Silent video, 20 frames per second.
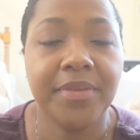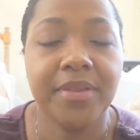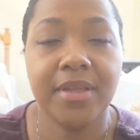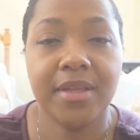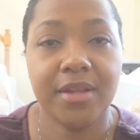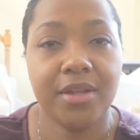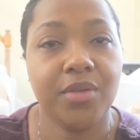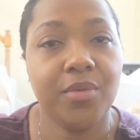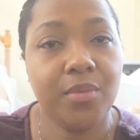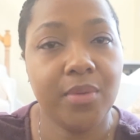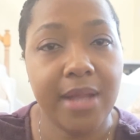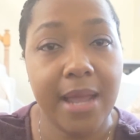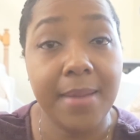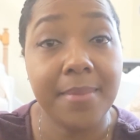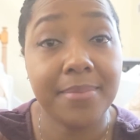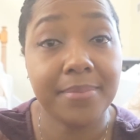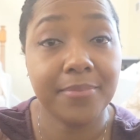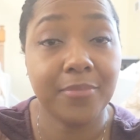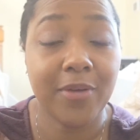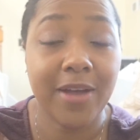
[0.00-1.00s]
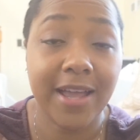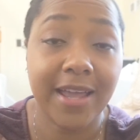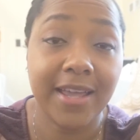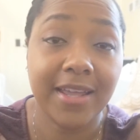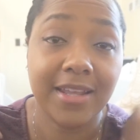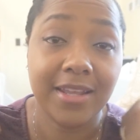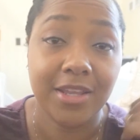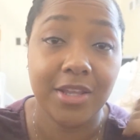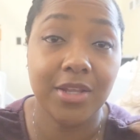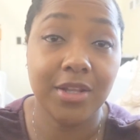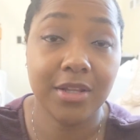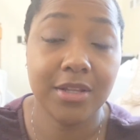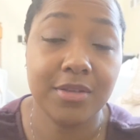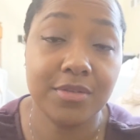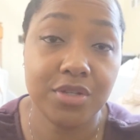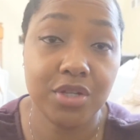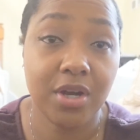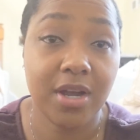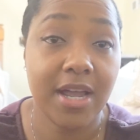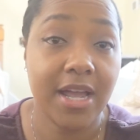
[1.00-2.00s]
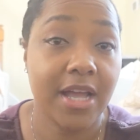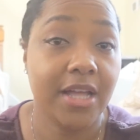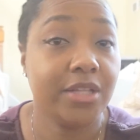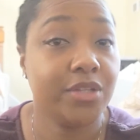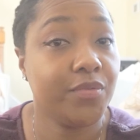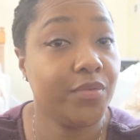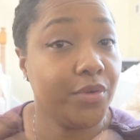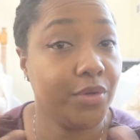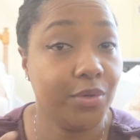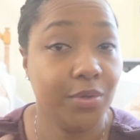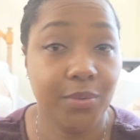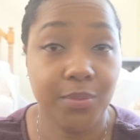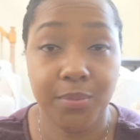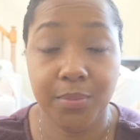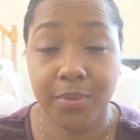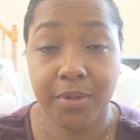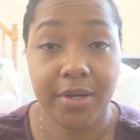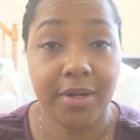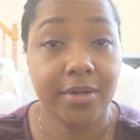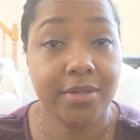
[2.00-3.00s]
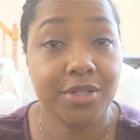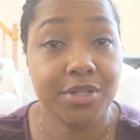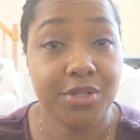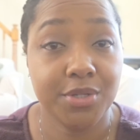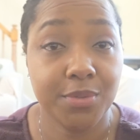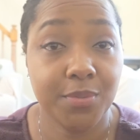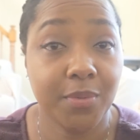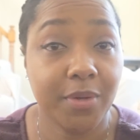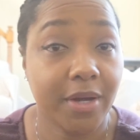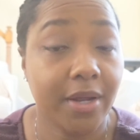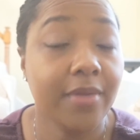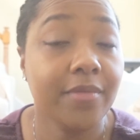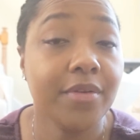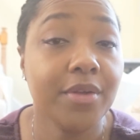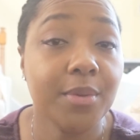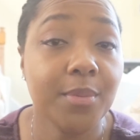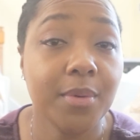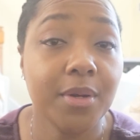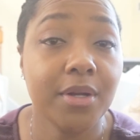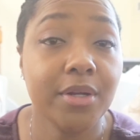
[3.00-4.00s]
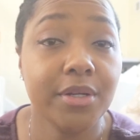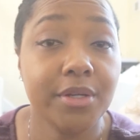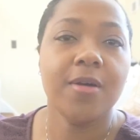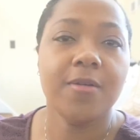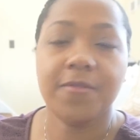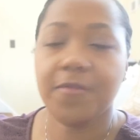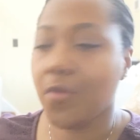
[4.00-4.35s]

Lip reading: and that way it leaves your hands to do whatever you want to do.